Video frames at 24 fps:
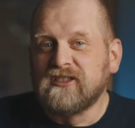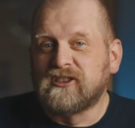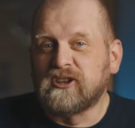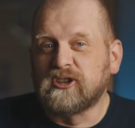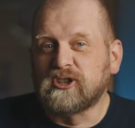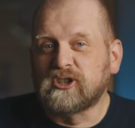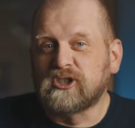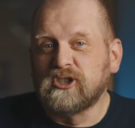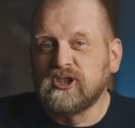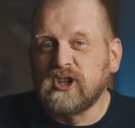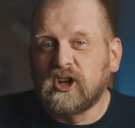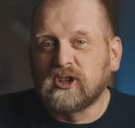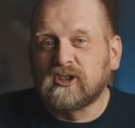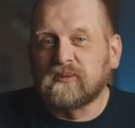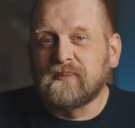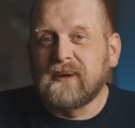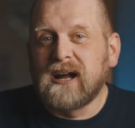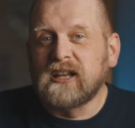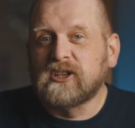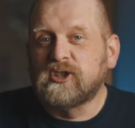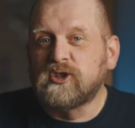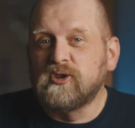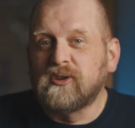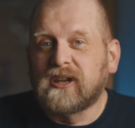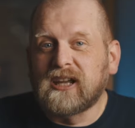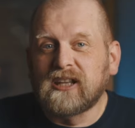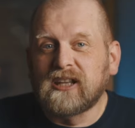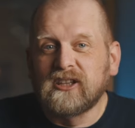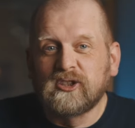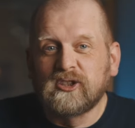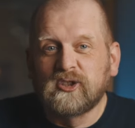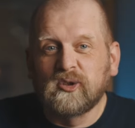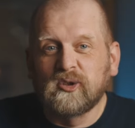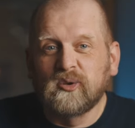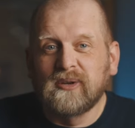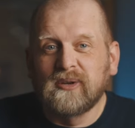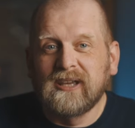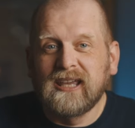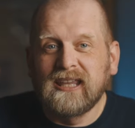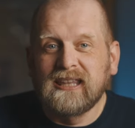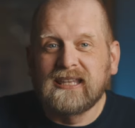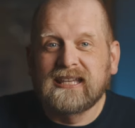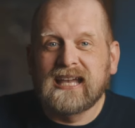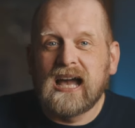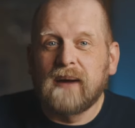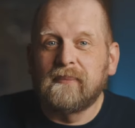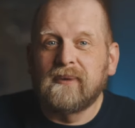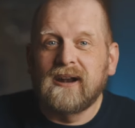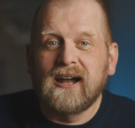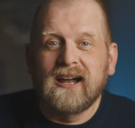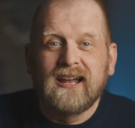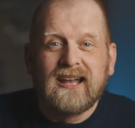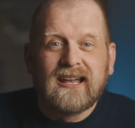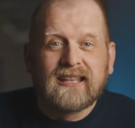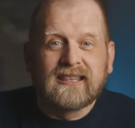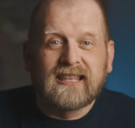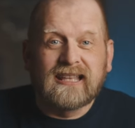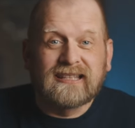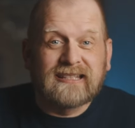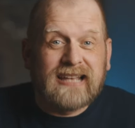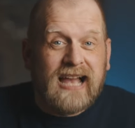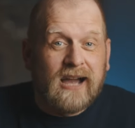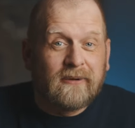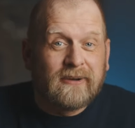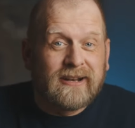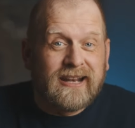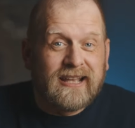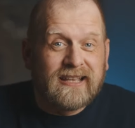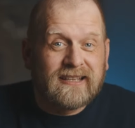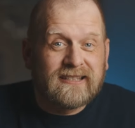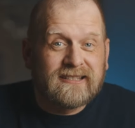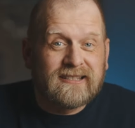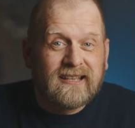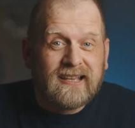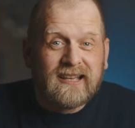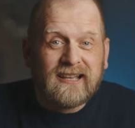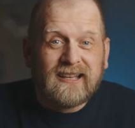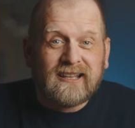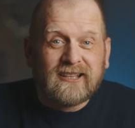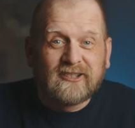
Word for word: There's not much you can do in camera, that's how it is,